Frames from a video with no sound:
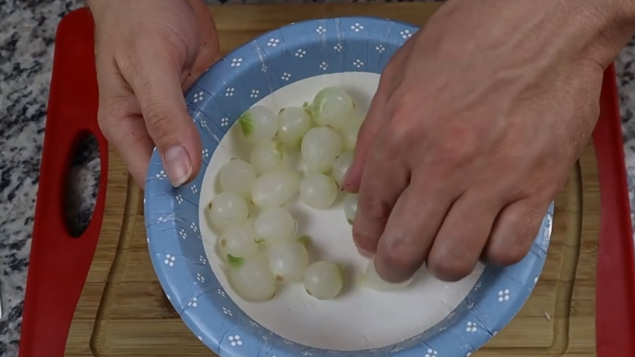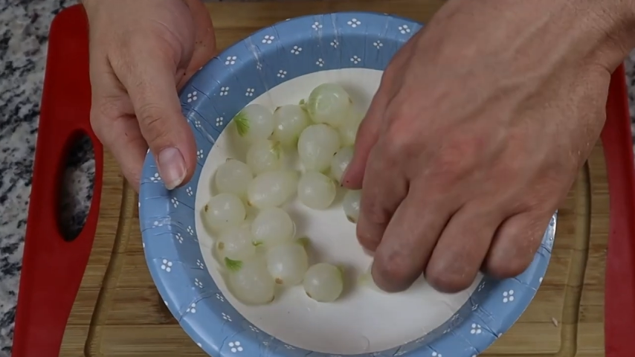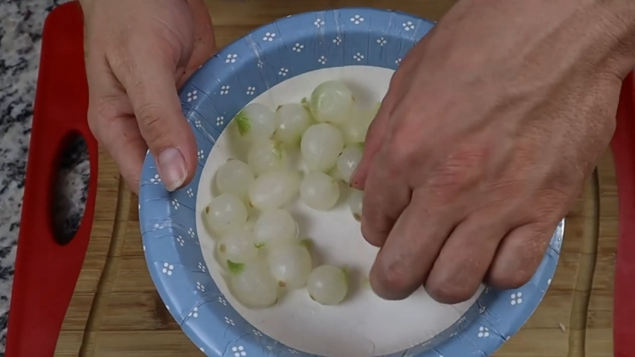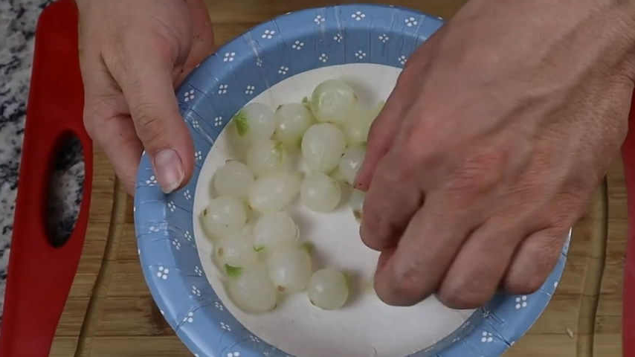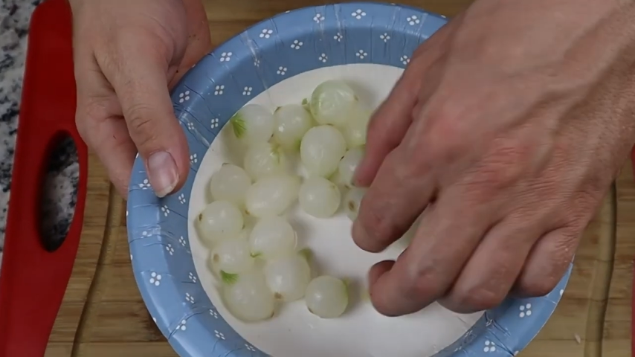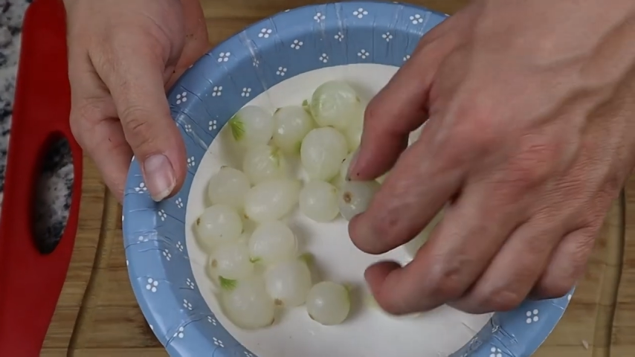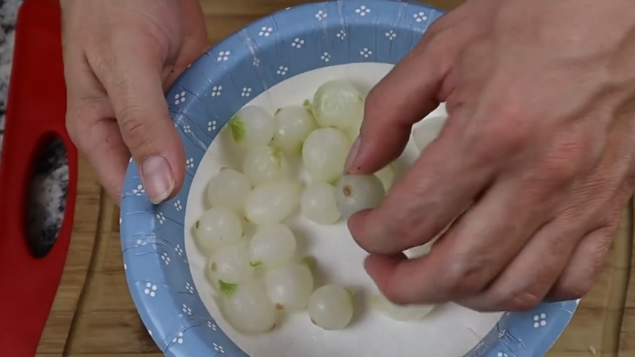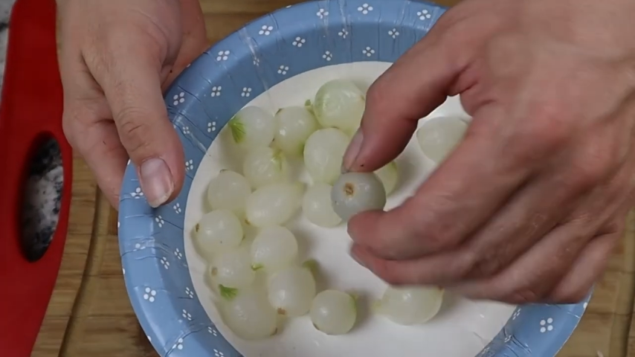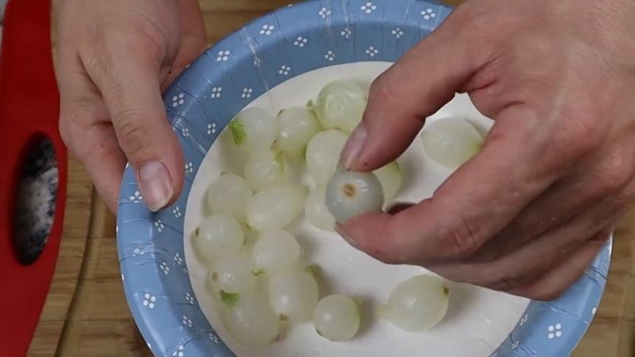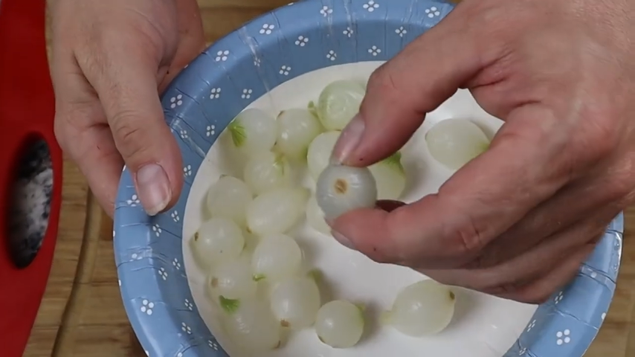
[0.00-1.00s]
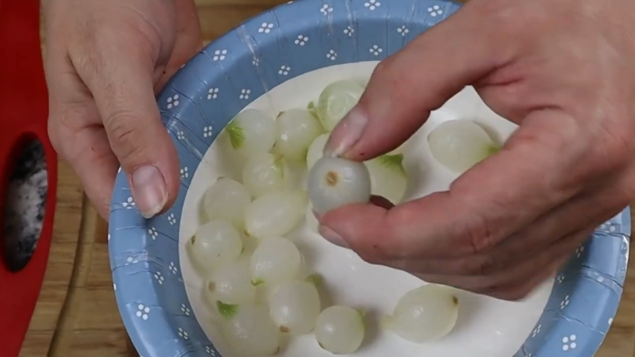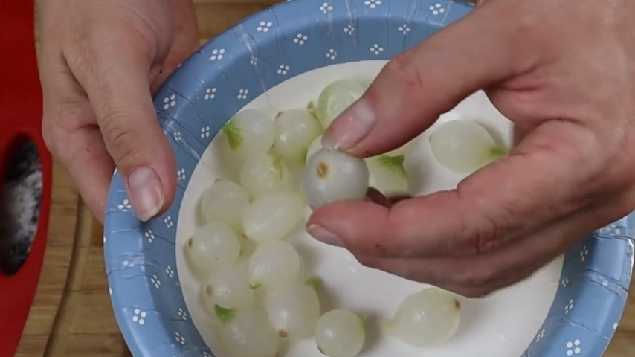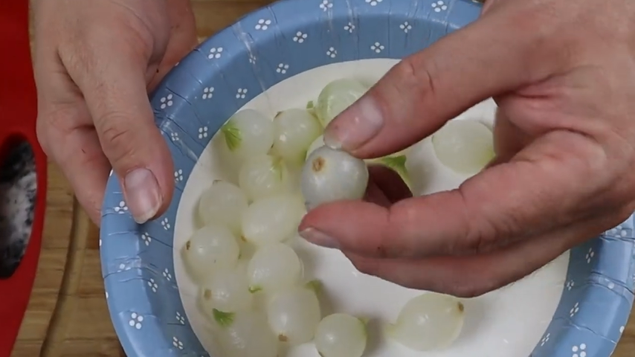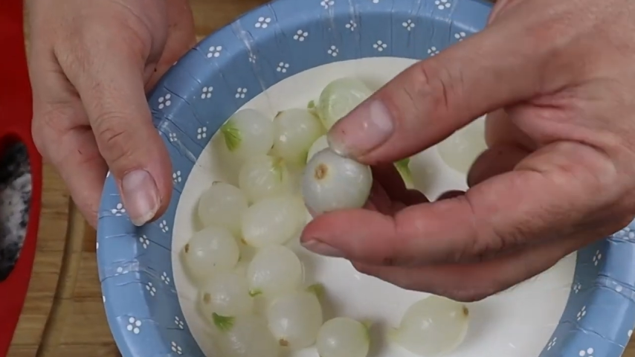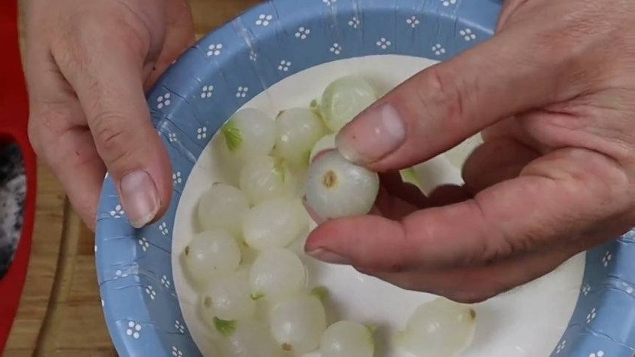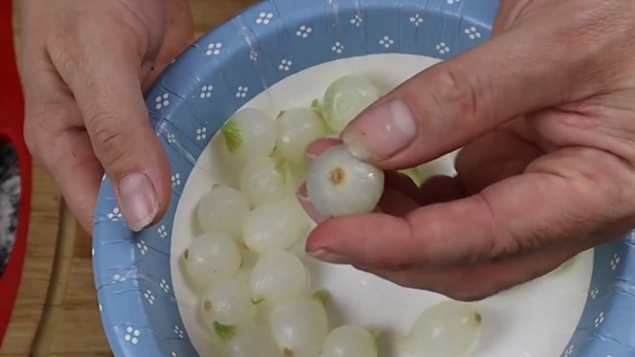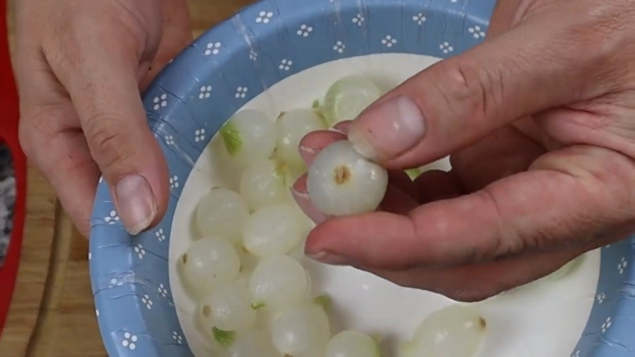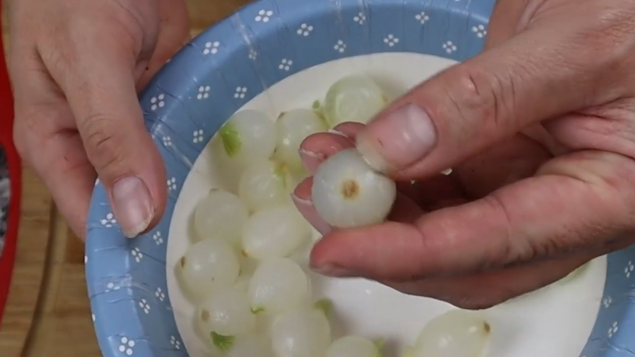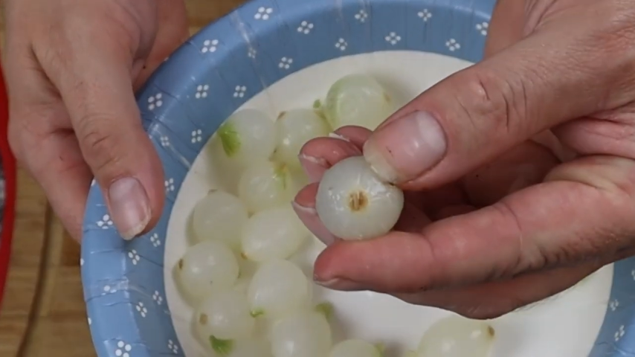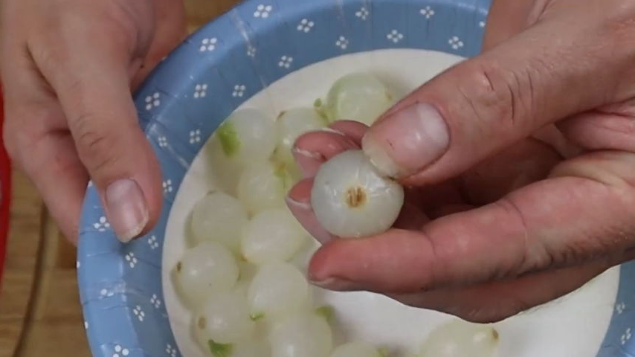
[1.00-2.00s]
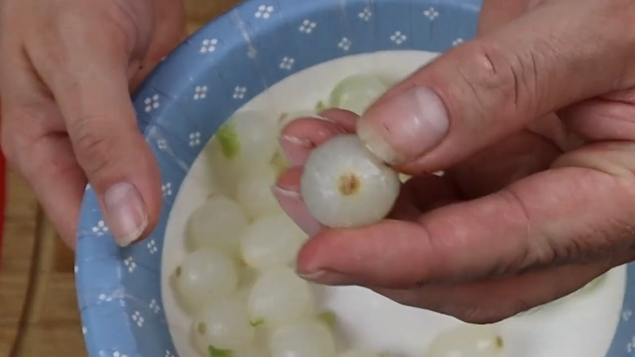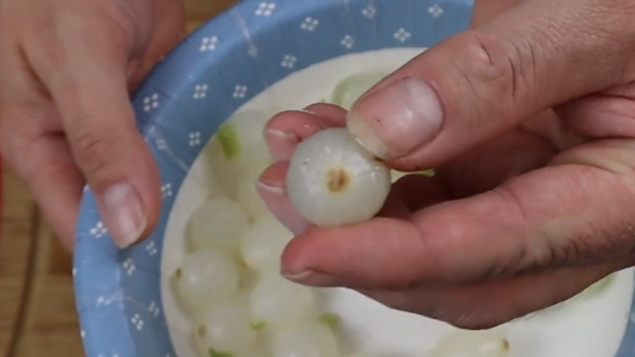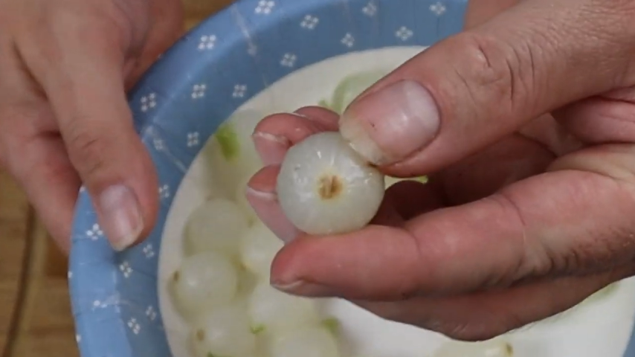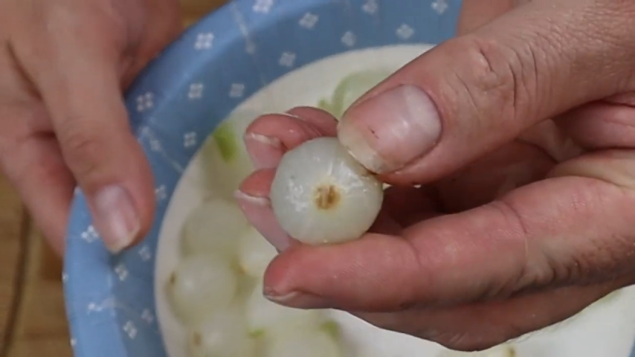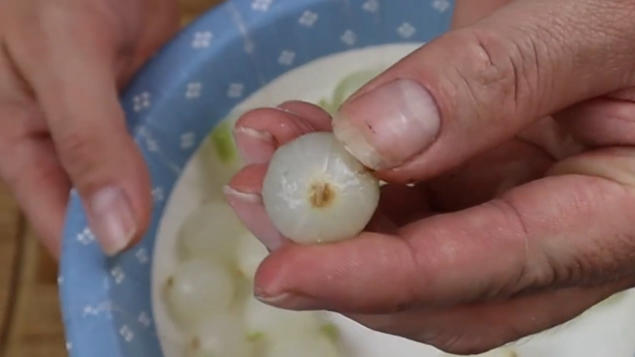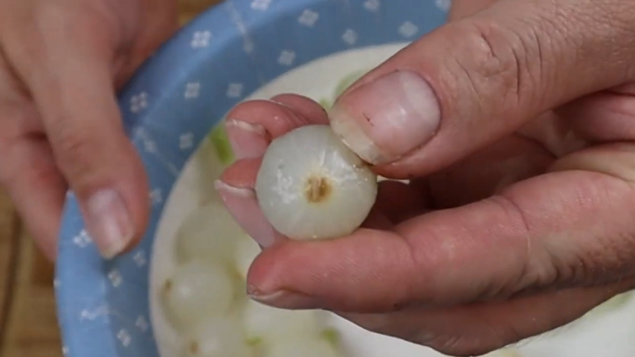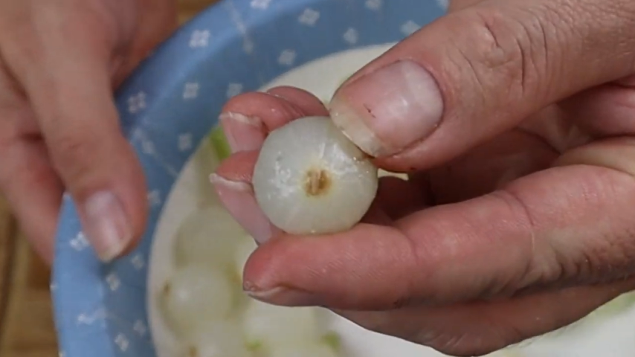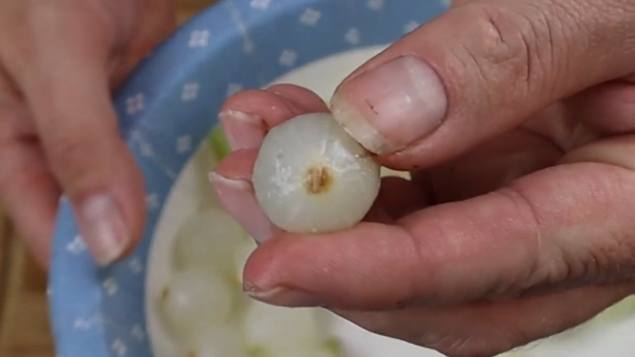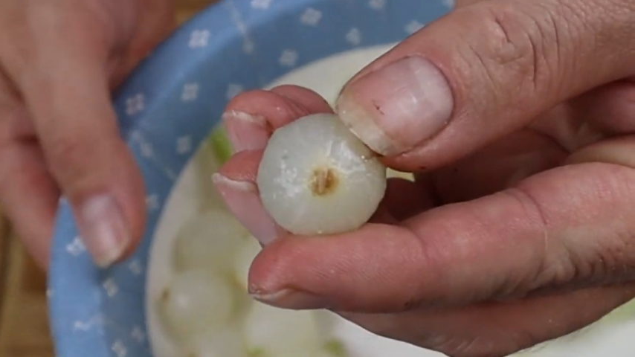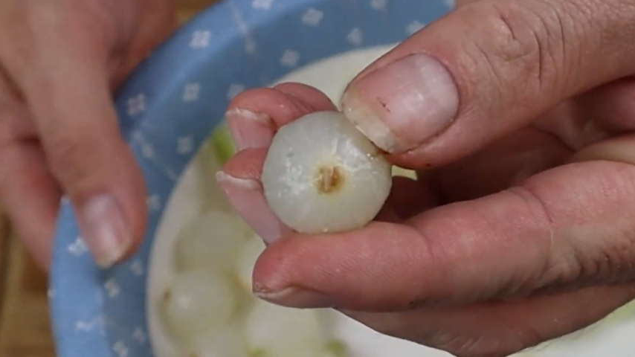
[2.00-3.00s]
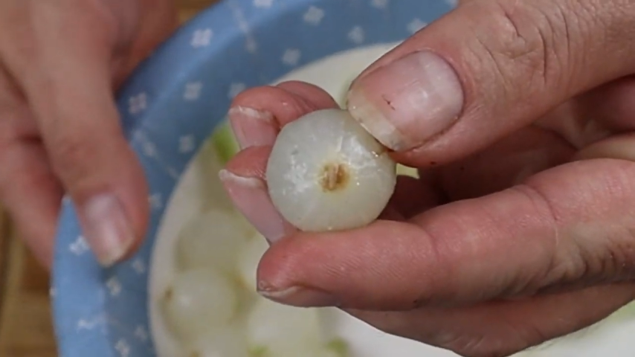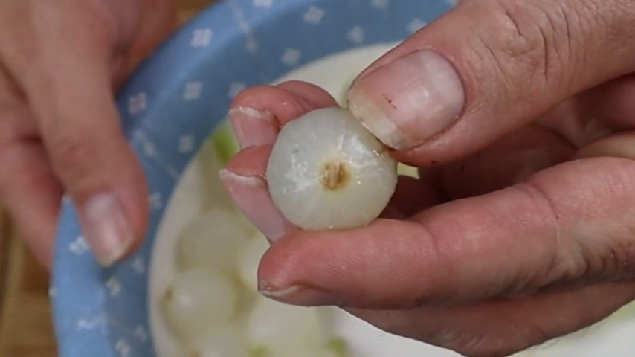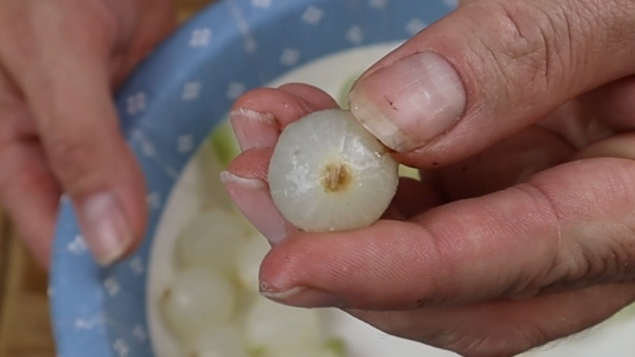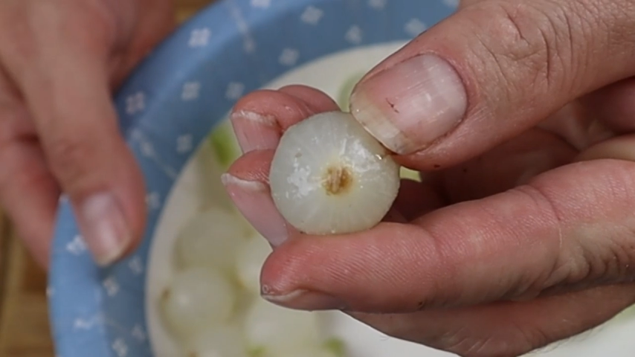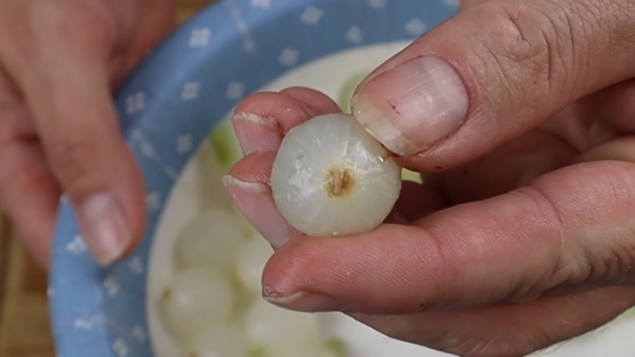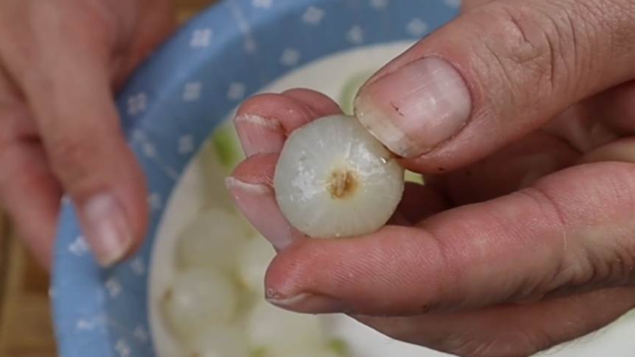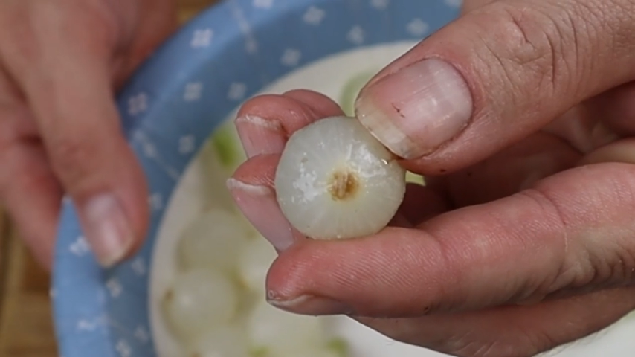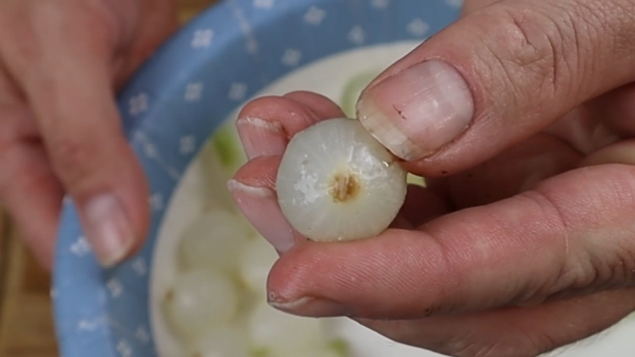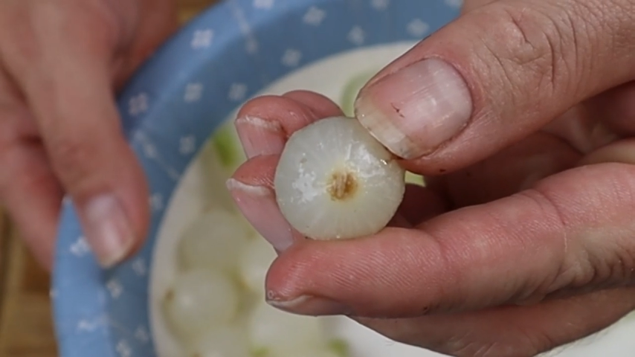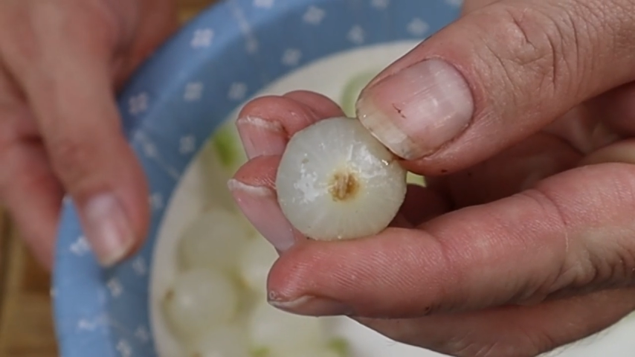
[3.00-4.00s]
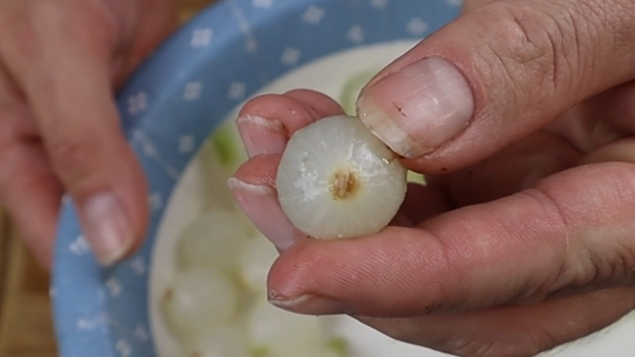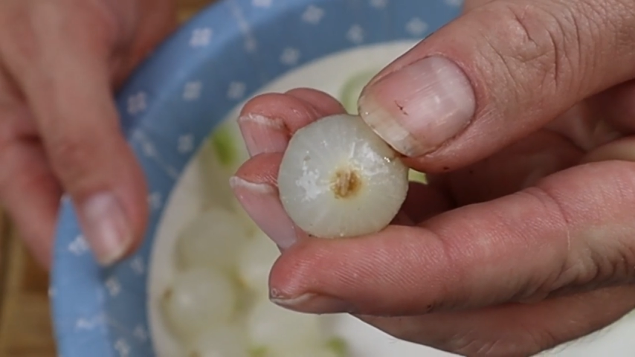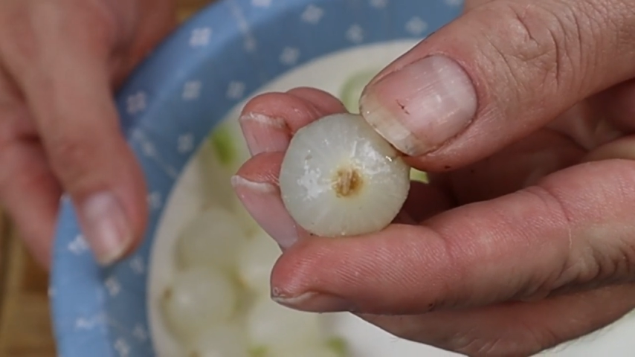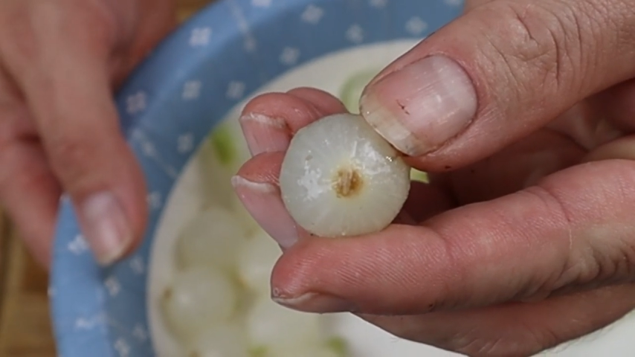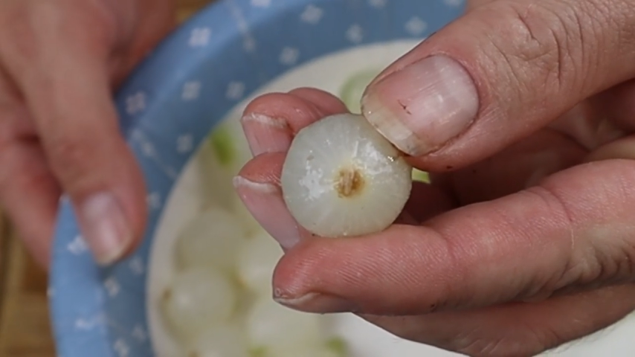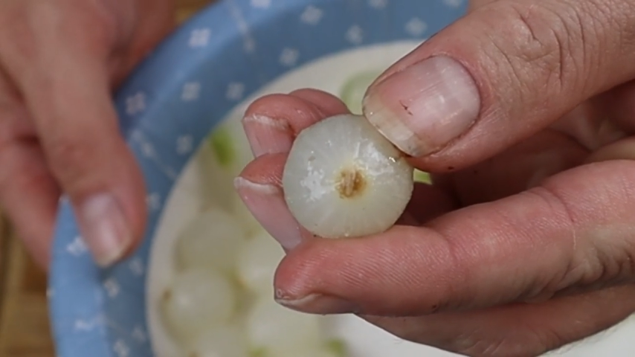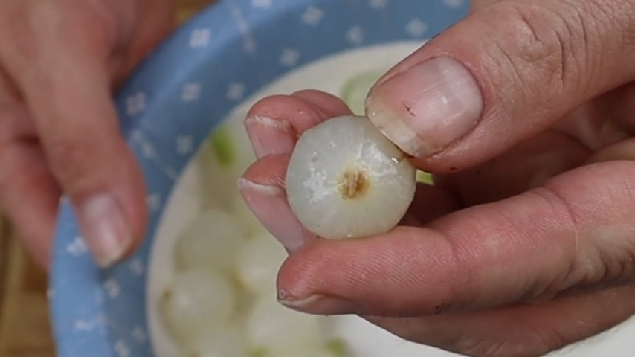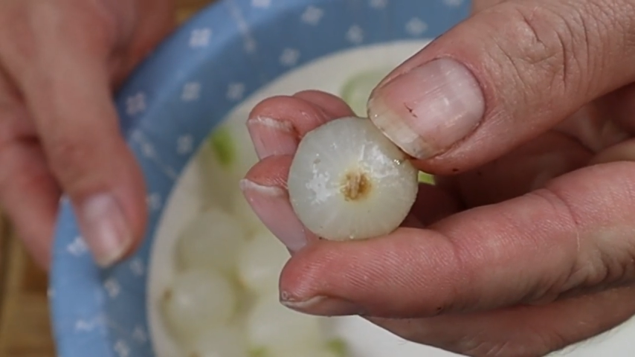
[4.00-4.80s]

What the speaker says: Nobody's mouth can be seen.